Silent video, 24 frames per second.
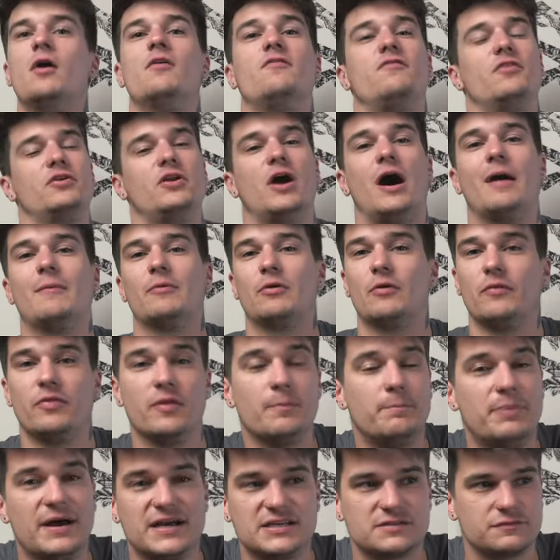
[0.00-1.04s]
Phenomenal, the
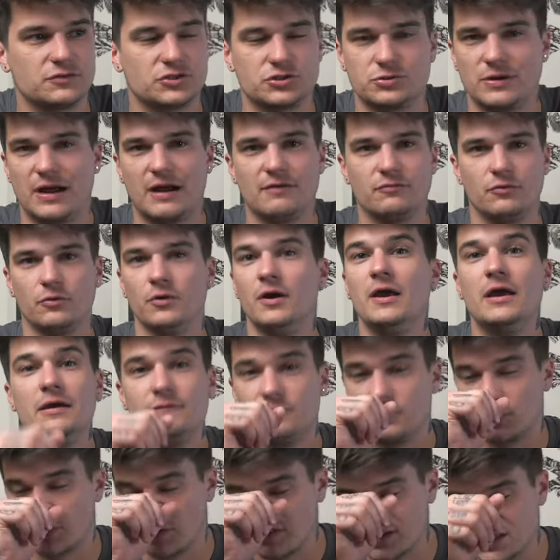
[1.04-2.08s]
best for travel.
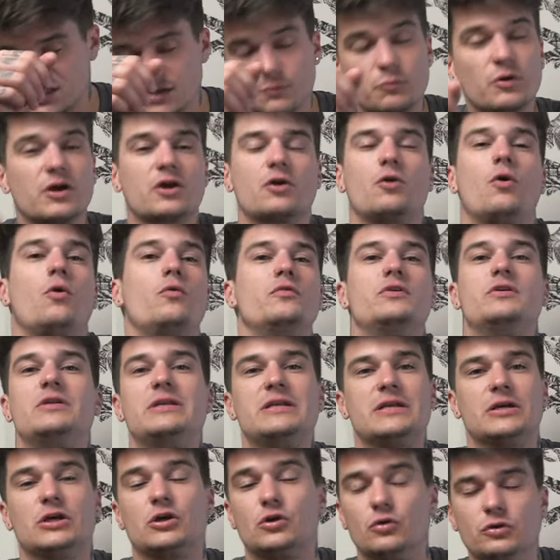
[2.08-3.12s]
If you're going somewhere cold and you
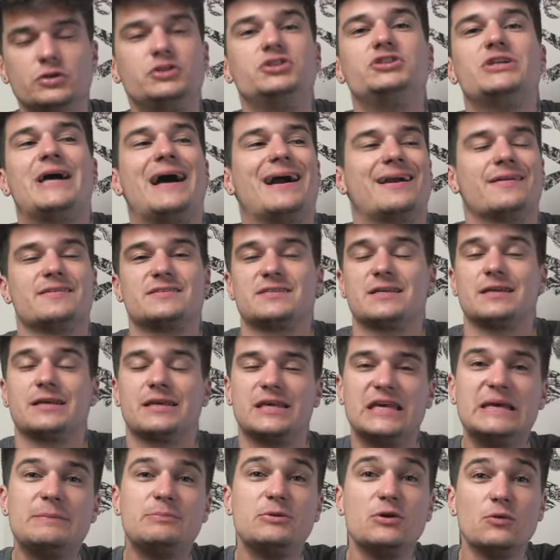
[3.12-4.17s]
need a good jacket that's gonna
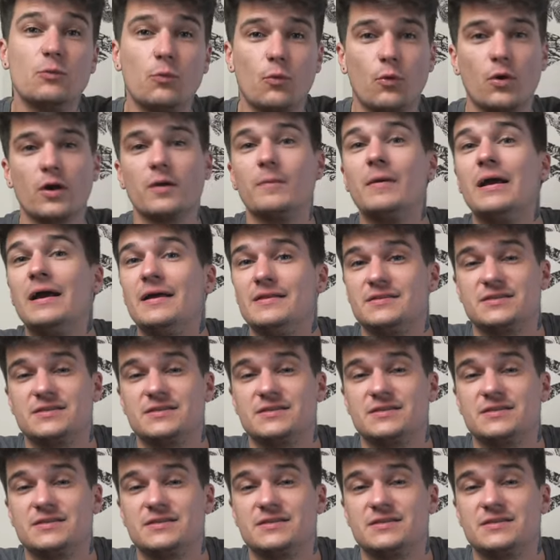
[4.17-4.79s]
keep you warm,